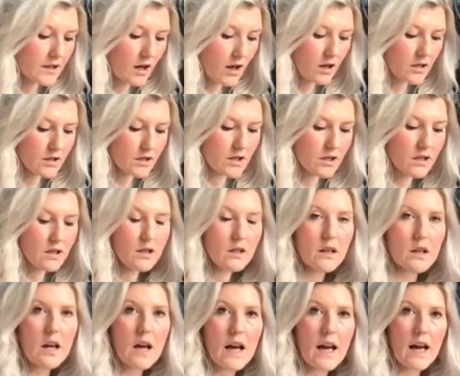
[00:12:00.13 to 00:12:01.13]
got
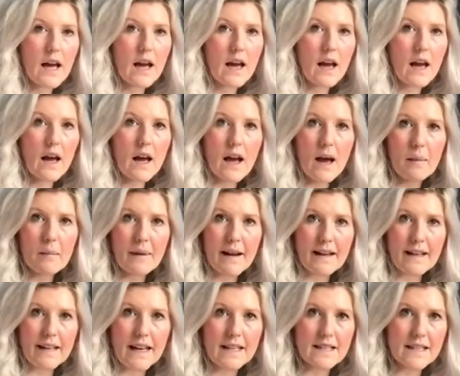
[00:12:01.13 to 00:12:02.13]
a
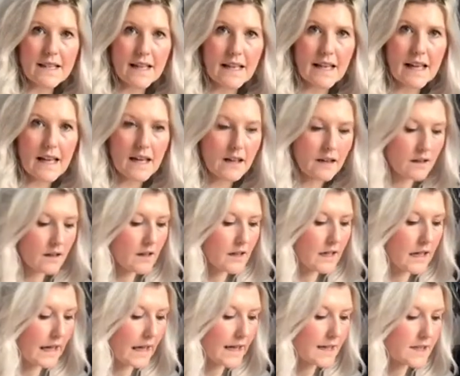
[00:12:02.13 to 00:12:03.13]
magnetic
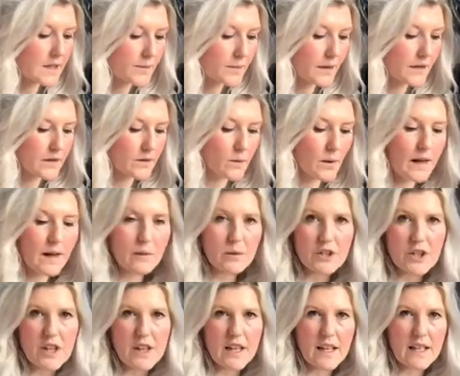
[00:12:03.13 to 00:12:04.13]
clasp as well,
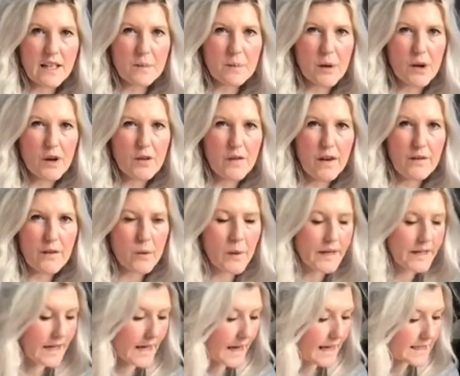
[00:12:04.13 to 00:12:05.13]
which I think is perfect for
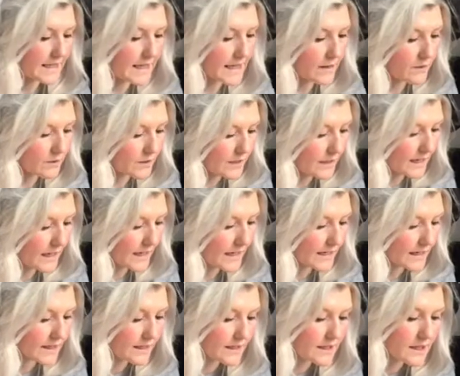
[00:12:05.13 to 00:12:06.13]
when you're heading out at
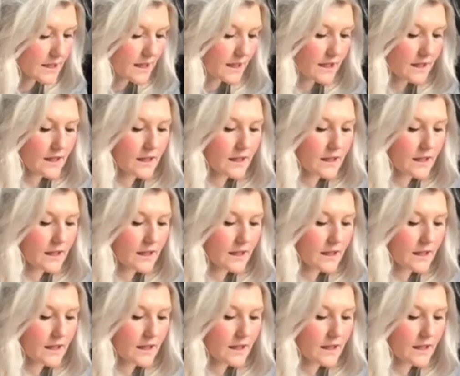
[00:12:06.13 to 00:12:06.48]
night.